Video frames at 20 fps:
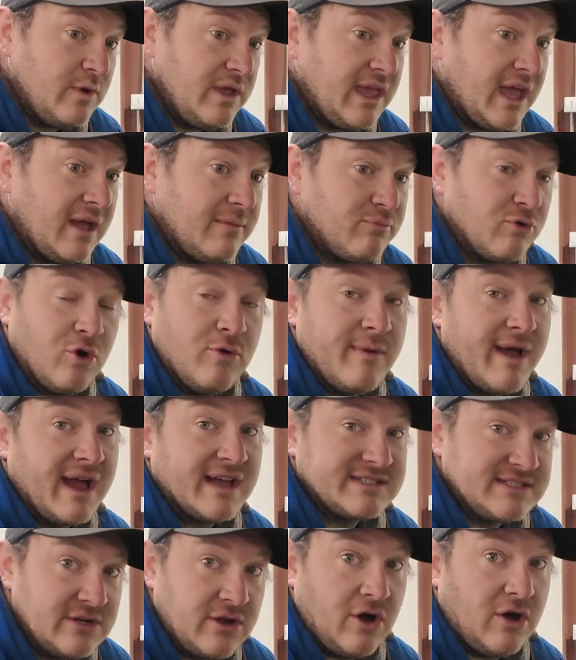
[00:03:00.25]
we had
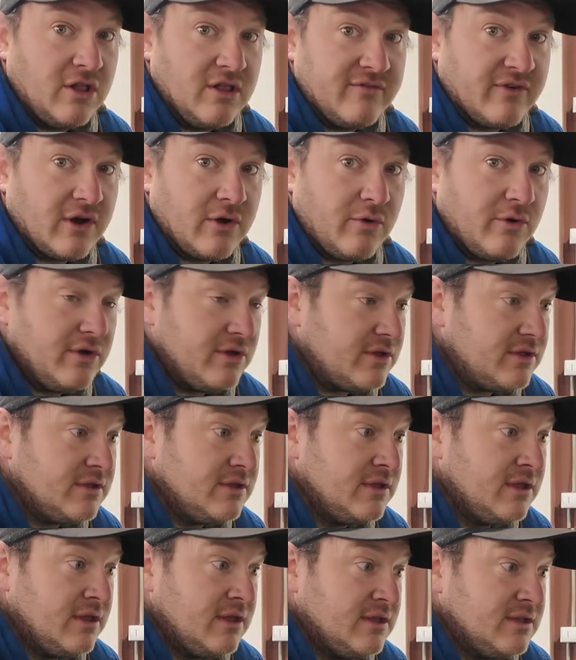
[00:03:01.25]
ProMax in all of our oil.
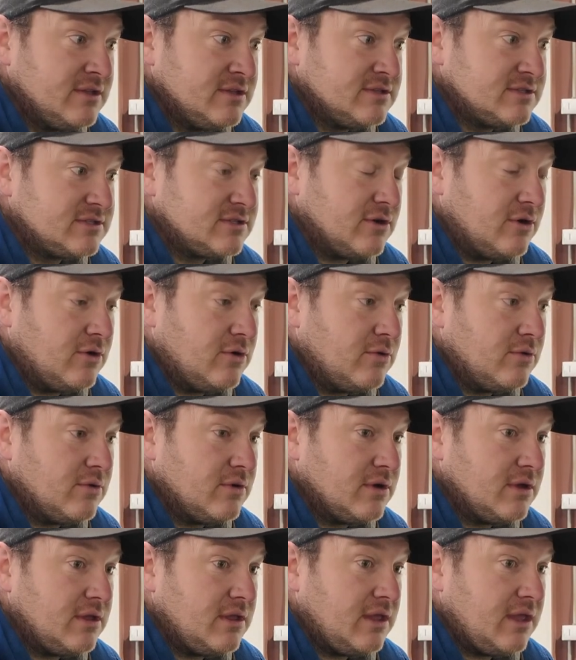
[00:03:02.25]
So,
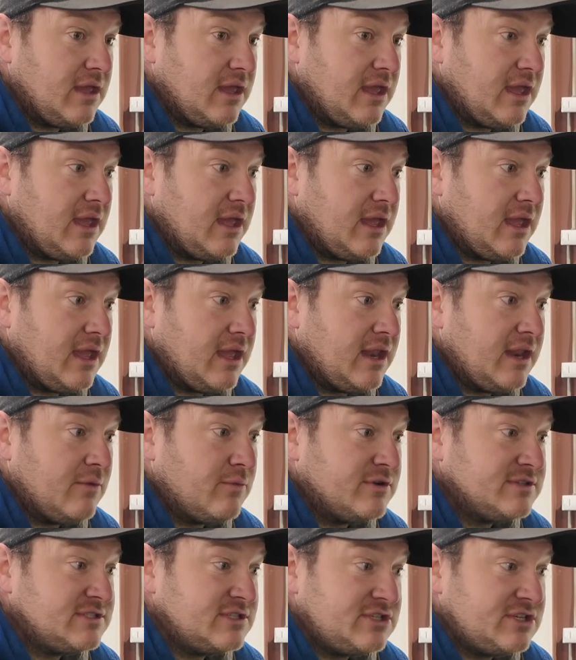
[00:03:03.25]
and it
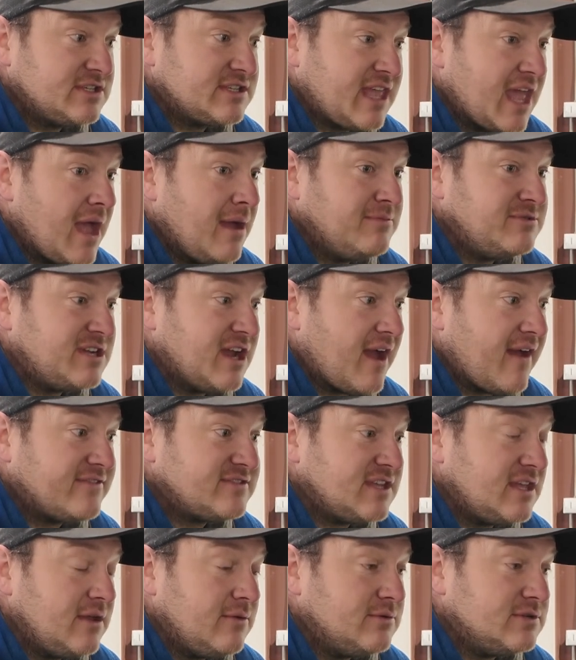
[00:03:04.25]
wasn't just
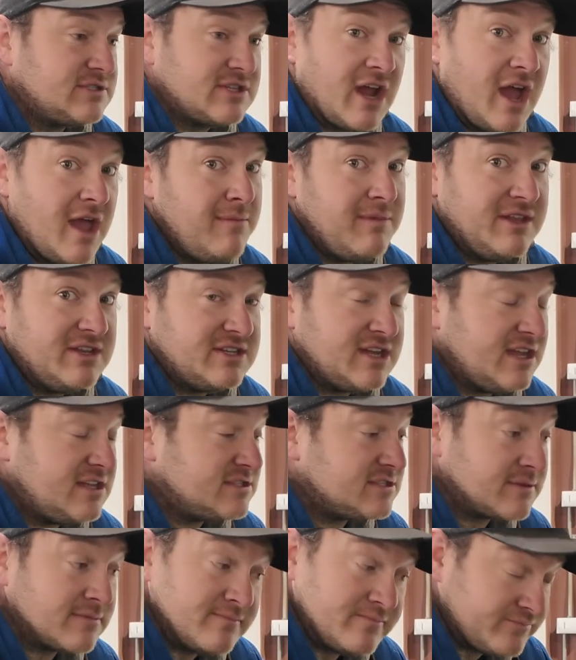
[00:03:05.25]
camshafts, it was timing
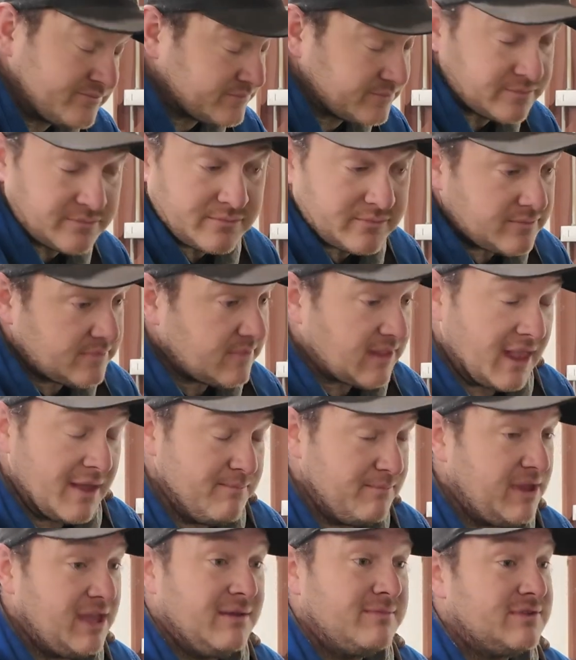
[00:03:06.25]
chains.
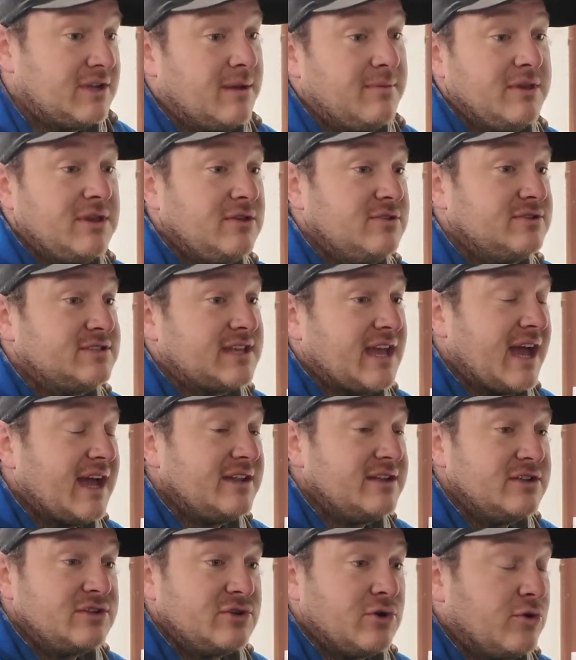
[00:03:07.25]
BMWs
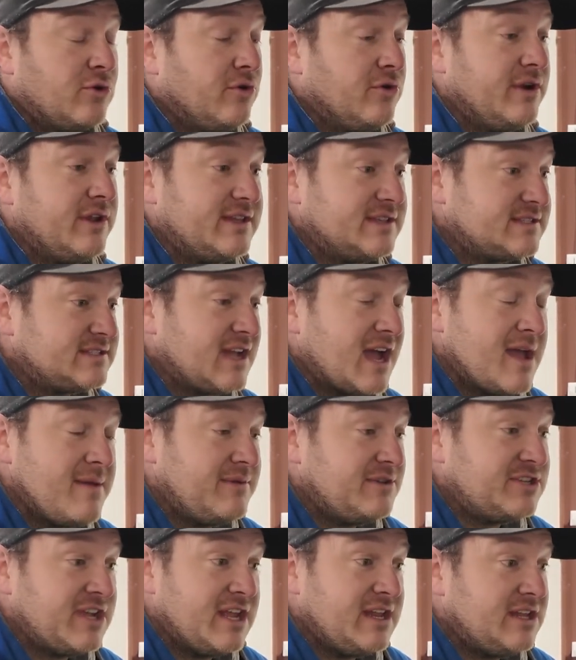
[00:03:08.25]
had notorious
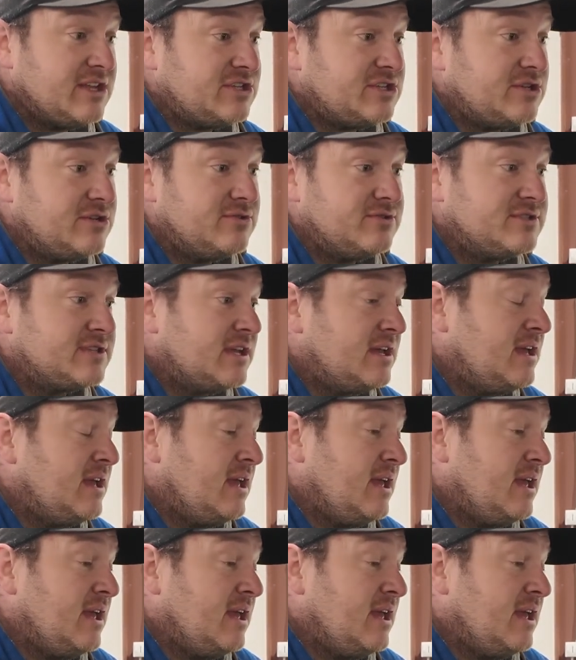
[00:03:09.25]
timing chain issues,